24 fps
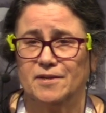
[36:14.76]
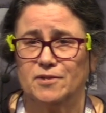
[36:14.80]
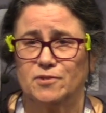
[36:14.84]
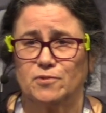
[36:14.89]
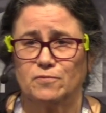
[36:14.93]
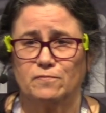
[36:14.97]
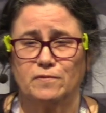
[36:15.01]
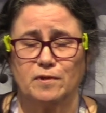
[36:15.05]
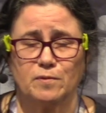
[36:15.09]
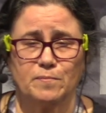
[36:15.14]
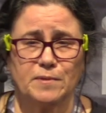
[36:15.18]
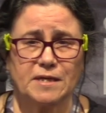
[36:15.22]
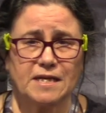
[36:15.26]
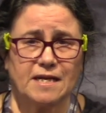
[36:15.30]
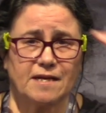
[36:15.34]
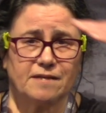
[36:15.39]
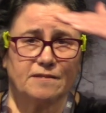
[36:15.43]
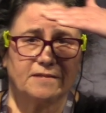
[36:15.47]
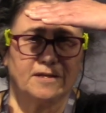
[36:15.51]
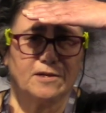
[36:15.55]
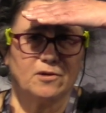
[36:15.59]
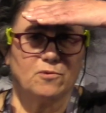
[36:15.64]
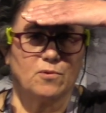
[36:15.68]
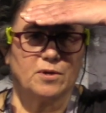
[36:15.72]
So if anybody
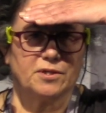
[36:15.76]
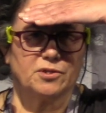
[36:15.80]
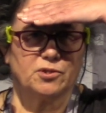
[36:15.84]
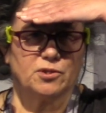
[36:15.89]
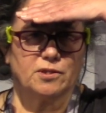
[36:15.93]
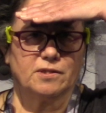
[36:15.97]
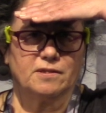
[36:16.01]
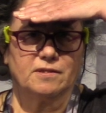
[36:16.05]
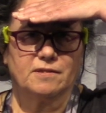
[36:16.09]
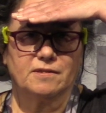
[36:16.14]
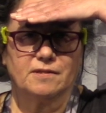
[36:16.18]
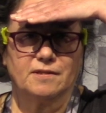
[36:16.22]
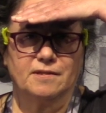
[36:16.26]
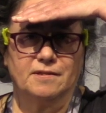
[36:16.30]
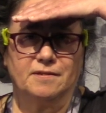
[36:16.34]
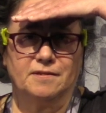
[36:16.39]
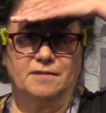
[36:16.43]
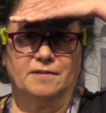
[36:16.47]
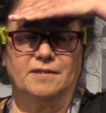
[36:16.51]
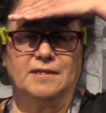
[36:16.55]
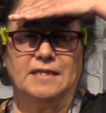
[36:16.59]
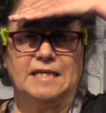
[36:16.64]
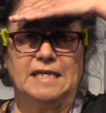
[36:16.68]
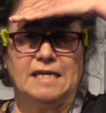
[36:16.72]
has any questions.
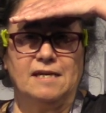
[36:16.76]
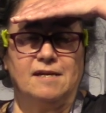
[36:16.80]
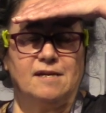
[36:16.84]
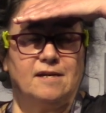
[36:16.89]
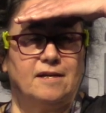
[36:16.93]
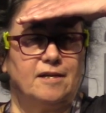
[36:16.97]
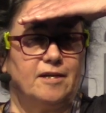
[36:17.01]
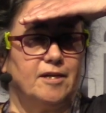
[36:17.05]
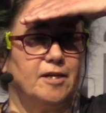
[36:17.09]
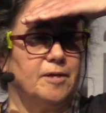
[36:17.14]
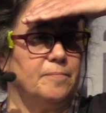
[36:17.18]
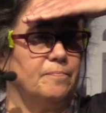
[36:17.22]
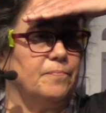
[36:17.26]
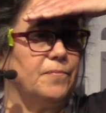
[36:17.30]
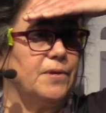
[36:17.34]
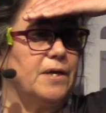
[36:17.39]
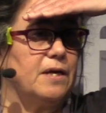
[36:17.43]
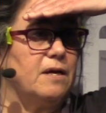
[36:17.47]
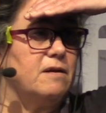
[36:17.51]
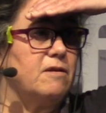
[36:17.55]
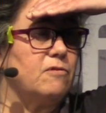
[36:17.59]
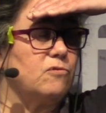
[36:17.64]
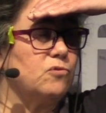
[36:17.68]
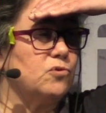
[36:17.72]

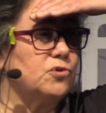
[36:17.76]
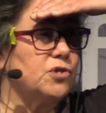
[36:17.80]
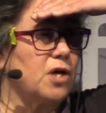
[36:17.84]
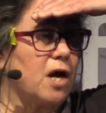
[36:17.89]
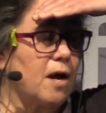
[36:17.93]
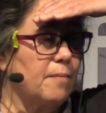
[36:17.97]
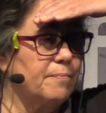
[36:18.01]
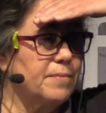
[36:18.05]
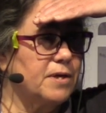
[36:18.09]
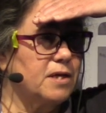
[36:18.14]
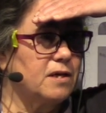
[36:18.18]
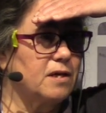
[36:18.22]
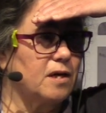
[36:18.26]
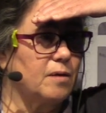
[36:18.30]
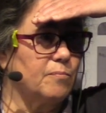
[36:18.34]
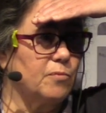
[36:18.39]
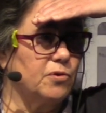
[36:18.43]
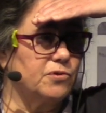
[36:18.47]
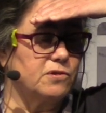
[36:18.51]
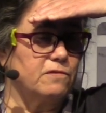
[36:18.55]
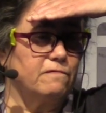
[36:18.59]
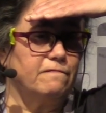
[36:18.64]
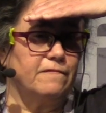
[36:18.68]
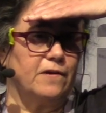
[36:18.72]
Another topic I'm
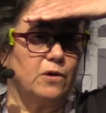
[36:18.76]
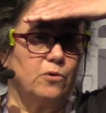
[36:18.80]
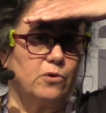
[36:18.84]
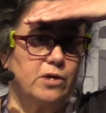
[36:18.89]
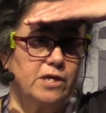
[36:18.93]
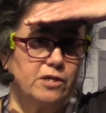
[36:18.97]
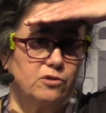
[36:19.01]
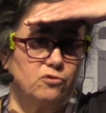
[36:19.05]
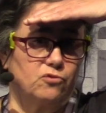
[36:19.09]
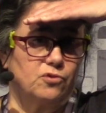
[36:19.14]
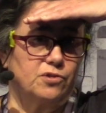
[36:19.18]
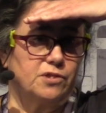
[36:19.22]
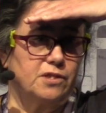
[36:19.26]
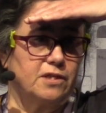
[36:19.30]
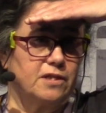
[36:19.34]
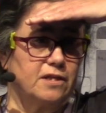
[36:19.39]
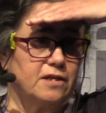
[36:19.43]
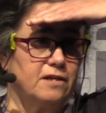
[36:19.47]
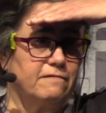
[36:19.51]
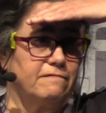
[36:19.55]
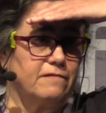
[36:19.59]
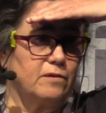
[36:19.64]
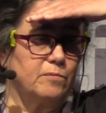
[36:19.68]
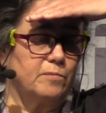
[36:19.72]
also very interested
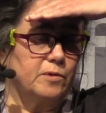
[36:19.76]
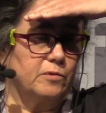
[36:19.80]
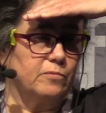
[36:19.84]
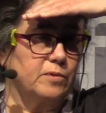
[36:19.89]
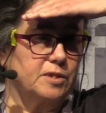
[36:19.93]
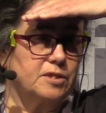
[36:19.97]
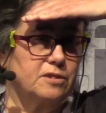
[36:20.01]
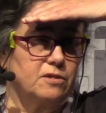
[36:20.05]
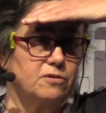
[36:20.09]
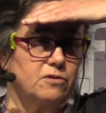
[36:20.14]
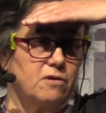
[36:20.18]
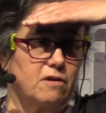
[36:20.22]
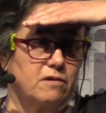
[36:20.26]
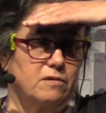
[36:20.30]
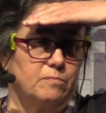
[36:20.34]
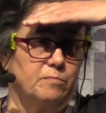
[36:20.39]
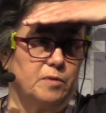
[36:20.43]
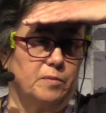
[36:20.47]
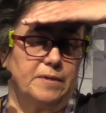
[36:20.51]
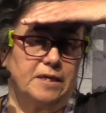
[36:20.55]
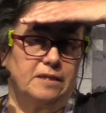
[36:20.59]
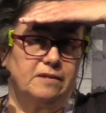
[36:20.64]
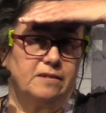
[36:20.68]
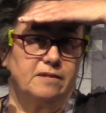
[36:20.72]
in, if anybody wants to talk to
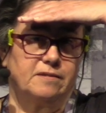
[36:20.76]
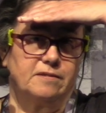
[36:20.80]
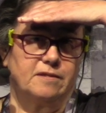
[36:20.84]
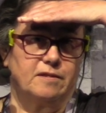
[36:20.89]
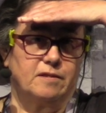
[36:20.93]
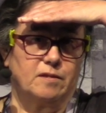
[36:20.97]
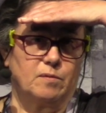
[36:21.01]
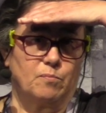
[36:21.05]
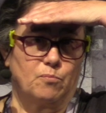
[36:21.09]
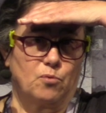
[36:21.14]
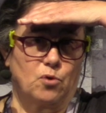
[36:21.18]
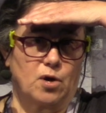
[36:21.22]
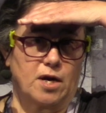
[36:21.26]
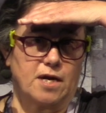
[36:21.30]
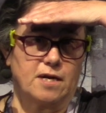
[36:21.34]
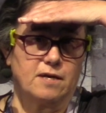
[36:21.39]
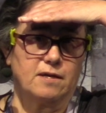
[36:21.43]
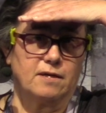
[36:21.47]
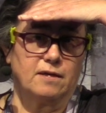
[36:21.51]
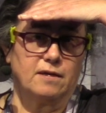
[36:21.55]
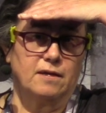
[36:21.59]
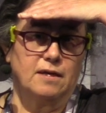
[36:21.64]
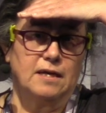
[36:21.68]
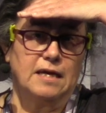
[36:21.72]
me about this at the
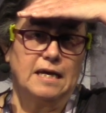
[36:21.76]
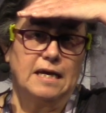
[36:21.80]
break,